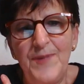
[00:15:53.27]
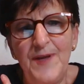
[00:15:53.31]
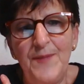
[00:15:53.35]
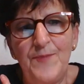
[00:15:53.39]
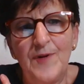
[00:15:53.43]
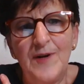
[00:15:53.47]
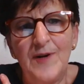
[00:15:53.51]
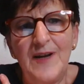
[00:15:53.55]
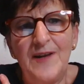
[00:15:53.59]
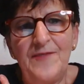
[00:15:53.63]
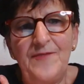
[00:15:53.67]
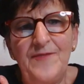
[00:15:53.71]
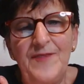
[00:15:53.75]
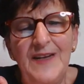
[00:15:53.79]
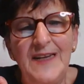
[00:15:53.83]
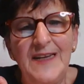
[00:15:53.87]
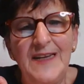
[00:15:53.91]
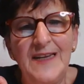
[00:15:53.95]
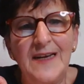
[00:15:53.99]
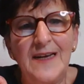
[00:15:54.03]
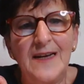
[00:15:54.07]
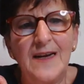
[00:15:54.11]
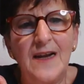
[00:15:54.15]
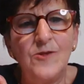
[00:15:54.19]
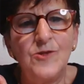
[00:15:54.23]
Some people are
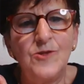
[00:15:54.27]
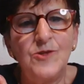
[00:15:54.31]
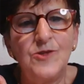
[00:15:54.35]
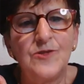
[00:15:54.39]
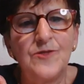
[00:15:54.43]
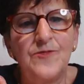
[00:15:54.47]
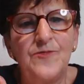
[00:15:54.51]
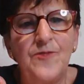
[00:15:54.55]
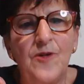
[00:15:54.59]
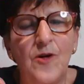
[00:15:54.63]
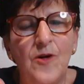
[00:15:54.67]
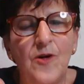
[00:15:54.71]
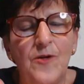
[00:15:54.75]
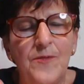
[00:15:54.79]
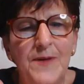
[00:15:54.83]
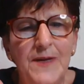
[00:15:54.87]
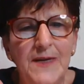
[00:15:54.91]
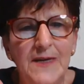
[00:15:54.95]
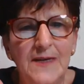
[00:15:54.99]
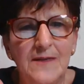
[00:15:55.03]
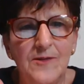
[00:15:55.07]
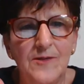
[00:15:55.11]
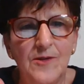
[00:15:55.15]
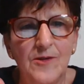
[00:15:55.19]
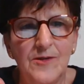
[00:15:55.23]
feeling
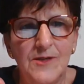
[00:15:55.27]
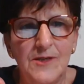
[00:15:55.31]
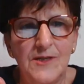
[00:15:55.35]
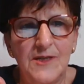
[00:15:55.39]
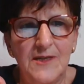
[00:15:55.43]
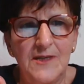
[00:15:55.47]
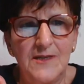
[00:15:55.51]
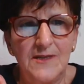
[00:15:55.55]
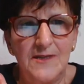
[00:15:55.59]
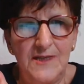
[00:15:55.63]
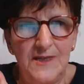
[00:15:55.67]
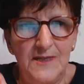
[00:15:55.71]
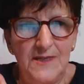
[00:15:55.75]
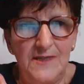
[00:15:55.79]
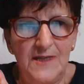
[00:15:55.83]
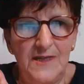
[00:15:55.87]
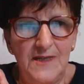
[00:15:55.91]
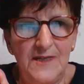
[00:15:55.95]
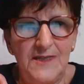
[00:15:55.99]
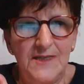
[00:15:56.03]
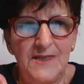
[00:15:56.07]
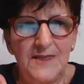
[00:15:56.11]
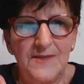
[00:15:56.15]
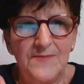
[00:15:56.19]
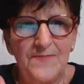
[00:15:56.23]
claustrophobic these
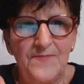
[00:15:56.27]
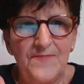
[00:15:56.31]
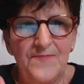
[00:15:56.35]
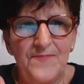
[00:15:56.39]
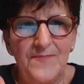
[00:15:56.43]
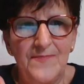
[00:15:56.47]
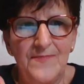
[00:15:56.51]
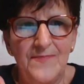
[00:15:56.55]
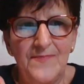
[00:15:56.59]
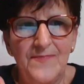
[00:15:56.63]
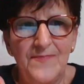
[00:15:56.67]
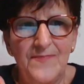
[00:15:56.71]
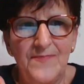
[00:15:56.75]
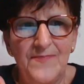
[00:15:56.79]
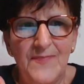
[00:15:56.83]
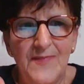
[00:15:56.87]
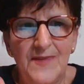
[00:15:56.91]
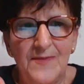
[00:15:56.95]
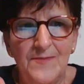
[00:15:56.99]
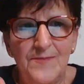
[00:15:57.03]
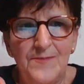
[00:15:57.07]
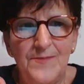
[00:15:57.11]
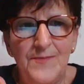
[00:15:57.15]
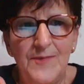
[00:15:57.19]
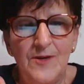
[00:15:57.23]
days
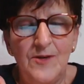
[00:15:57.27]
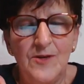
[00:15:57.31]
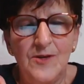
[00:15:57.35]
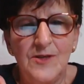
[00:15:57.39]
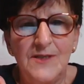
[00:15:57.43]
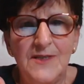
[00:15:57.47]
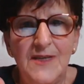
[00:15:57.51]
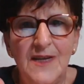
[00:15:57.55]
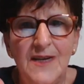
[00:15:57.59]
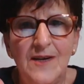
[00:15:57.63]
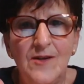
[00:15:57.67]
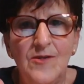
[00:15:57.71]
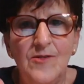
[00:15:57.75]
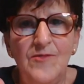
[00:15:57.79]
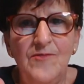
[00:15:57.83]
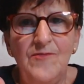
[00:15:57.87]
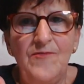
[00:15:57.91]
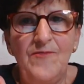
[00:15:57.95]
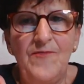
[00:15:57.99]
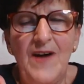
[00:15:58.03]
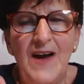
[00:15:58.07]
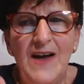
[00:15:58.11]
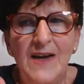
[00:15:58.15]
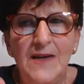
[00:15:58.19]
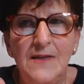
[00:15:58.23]
because they are
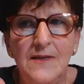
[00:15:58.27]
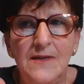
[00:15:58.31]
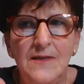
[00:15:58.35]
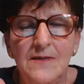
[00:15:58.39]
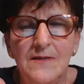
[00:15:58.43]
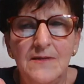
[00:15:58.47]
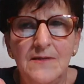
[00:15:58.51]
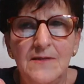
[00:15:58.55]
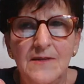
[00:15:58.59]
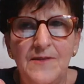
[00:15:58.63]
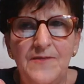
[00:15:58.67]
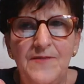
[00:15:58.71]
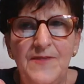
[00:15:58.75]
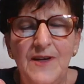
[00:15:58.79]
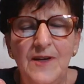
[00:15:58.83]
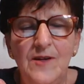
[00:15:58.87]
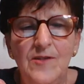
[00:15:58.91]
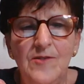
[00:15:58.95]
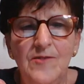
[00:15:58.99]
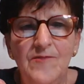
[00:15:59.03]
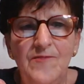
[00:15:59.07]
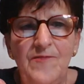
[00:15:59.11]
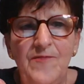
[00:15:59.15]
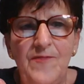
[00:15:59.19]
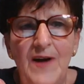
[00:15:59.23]
confined. They
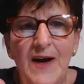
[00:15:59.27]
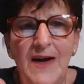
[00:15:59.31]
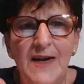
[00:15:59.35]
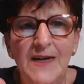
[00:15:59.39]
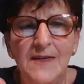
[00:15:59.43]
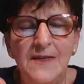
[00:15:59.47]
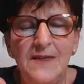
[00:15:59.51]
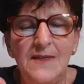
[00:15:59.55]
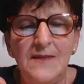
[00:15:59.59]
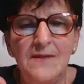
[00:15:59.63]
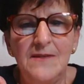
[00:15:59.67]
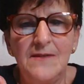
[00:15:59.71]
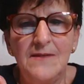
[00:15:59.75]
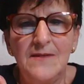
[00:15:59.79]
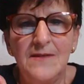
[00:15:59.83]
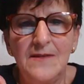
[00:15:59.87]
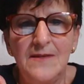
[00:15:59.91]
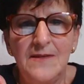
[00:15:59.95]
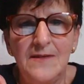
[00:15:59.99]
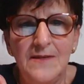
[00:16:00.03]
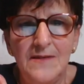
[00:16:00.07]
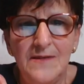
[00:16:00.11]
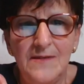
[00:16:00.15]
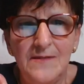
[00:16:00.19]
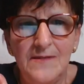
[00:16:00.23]
feel confined
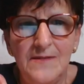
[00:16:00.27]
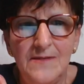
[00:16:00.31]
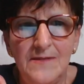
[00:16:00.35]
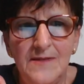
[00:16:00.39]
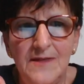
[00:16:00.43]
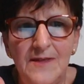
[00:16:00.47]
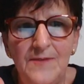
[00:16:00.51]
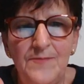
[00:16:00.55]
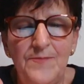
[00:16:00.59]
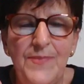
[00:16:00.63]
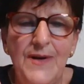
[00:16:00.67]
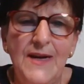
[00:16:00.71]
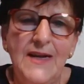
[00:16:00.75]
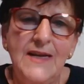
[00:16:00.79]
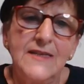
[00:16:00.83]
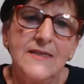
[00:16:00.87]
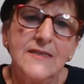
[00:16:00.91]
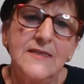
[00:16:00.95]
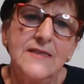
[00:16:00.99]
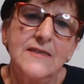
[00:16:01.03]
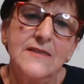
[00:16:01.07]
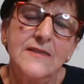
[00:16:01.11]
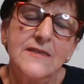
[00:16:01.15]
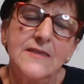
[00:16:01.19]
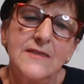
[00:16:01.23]
in
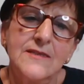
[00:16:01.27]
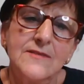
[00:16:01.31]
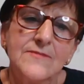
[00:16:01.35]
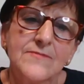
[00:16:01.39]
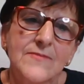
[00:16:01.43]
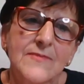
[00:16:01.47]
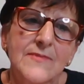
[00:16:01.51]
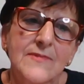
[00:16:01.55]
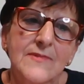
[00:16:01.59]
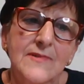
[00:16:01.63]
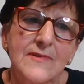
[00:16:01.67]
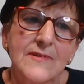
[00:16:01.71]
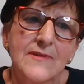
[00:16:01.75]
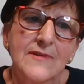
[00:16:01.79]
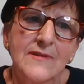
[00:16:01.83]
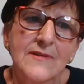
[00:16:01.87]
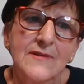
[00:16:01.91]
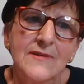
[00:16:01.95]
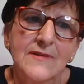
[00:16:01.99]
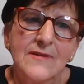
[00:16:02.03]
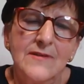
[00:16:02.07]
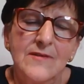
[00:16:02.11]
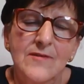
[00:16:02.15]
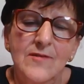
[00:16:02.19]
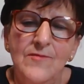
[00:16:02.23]
places,
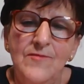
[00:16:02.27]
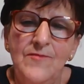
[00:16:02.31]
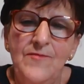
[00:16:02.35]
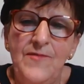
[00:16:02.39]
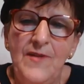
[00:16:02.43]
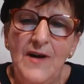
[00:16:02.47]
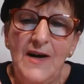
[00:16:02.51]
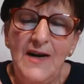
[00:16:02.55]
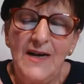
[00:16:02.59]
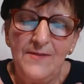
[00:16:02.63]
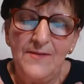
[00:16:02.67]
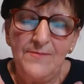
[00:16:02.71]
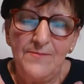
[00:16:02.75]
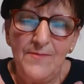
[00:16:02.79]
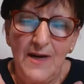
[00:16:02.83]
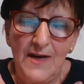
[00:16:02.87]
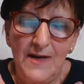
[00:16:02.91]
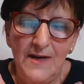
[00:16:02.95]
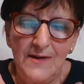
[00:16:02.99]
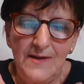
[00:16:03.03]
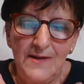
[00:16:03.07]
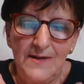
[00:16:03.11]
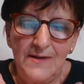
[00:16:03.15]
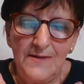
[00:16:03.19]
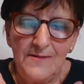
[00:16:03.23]
confined
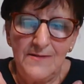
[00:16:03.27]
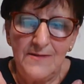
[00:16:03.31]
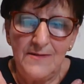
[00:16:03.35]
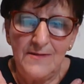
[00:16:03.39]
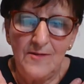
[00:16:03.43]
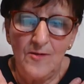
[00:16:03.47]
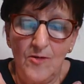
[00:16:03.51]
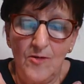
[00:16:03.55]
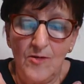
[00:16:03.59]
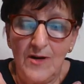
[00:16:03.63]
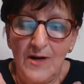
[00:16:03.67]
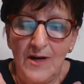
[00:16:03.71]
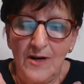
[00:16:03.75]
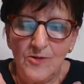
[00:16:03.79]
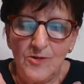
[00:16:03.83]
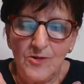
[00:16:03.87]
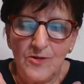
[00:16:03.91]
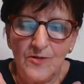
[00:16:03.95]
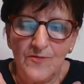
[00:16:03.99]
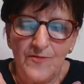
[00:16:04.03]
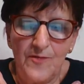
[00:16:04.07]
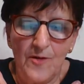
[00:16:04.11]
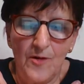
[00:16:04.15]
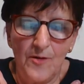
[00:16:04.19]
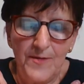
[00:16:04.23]
by, or
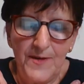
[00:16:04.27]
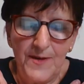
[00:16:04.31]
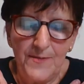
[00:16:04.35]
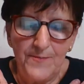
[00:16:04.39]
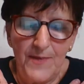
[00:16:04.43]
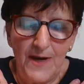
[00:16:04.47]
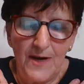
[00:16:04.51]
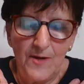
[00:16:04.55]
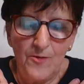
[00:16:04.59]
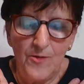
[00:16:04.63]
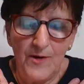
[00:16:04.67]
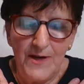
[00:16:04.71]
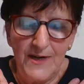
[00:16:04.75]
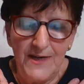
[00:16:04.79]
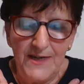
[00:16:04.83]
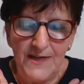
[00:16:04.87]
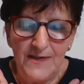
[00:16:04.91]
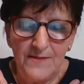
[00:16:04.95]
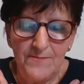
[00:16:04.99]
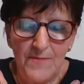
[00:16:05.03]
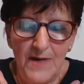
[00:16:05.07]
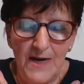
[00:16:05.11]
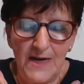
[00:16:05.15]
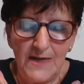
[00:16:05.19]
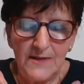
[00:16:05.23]
claustrophobic by
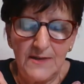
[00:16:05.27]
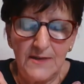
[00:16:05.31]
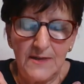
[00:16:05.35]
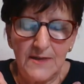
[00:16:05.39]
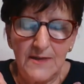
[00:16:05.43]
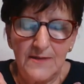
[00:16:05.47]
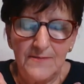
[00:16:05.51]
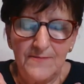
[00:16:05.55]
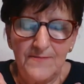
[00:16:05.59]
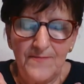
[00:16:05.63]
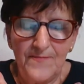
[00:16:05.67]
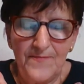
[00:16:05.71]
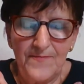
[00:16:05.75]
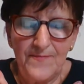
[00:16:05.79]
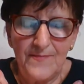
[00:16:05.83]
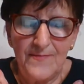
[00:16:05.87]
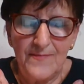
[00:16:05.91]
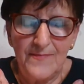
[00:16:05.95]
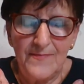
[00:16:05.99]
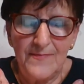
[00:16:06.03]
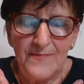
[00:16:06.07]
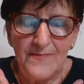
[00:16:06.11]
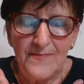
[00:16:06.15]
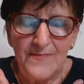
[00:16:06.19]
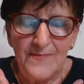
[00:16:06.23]
wearing a mask.
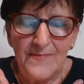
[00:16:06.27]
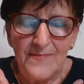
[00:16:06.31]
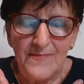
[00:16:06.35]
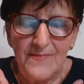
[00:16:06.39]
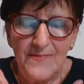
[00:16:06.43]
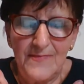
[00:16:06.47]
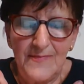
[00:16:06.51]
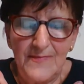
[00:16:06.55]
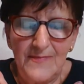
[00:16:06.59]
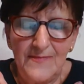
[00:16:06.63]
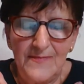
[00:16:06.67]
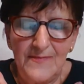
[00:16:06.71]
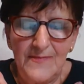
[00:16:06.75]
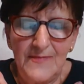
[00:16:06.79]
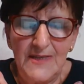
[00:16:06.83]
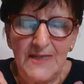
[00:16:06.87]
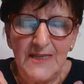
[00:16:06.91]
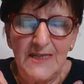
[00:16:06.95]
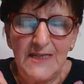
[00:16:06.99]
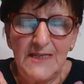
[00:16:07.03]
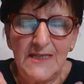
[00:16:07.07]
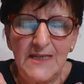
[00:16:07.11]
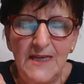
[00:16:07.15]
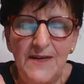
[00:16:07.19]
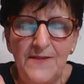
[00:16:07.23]

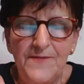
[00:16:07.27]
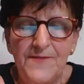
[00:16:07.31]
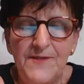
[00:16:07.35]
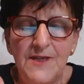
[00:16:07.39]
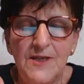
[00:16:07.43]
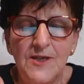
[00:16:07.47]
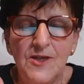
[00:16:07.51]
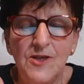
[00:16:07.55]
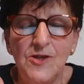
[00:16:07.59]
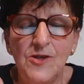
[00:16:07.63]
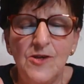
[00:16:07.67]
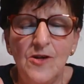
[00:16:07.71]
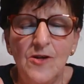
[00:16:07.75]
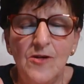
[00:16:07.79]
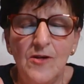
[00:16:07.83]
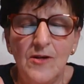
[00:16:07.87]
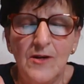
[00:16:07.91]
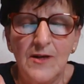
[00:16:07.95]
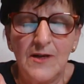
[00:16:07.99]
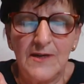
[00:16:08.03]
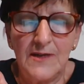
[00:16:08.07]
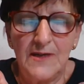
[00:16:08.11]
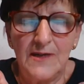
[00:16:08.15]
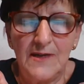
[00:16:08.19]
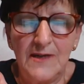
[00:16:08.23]
This safety energy
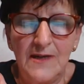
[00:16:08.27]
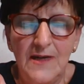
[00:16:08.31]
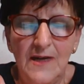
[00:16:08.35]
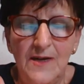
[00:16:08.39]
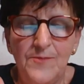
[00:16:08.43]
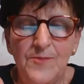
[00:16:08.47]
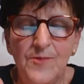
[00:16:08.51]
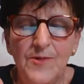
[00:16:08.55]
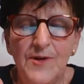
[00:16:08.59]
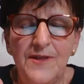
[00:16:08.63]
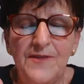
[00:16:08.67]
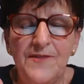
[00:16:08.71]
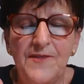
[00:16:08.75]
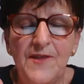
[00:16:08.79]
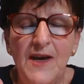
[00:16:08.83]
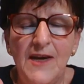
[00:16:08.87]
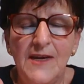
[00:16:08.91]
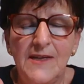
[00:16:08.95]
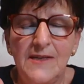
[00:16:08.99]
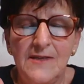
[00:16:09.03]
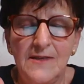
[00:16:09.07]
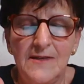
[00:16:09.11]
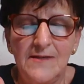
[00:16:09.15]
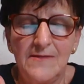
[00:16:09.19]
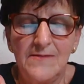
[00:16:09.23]
lock can help with
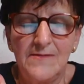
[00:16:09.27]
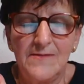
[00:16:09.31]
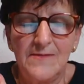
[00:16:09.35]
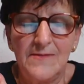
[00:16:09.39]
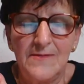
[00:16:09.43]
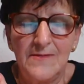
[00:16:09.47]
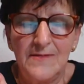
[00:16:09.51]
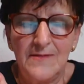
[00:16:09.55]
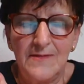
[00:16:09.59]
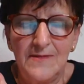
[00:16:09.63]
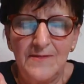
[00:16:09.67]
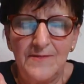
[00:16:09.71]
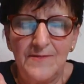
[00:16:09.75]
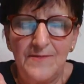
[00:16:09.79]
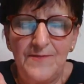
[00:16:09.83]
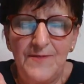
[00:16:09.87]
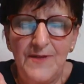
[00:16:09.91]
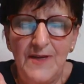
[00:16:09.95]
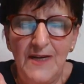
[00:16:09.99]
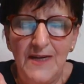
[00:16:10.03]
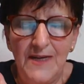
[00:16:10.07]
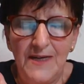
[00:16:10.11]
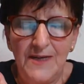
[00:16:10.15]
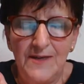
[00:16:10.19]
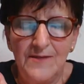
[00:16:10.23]
that
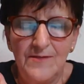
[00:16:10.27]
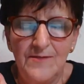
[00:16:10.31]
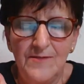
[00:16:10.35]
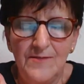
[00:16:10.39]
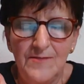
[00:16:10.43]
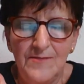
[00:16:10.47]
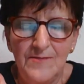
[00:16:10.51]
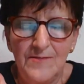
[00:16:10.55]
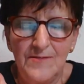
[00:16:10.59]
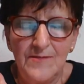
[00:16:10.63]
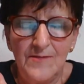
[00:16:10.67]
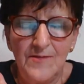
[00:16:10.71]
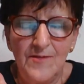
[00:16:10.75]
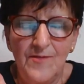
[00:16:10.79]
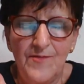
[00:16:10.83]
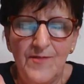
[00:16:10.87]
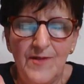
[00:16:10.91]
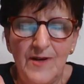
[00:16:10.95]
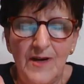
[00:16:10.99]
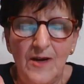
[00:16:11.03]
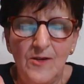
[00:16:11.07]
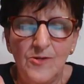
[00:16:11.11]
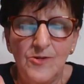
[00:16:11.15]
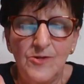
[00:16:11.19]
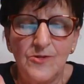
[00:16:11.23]
feeling
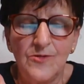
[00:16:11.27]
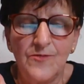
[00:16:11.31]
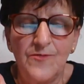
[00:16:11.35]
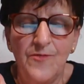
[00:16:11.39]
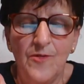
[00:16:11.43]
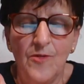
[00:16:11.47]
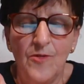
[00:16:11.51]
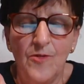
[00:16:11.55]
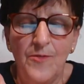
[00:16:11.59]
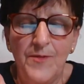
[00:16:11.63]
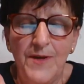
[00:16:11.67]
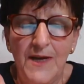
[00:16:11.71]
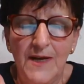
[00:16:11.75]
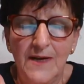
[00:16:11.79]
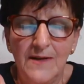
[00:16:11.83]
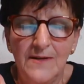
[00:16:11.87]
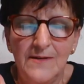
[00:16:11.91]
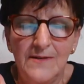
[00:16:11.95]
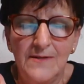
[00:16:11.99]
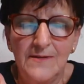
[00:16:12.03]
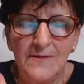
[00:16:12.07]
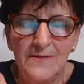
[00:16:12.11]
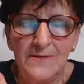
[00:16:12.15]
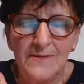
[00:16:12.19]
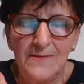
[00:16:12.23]
of
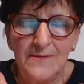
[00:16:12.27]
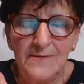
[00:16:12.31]
claustrophobia.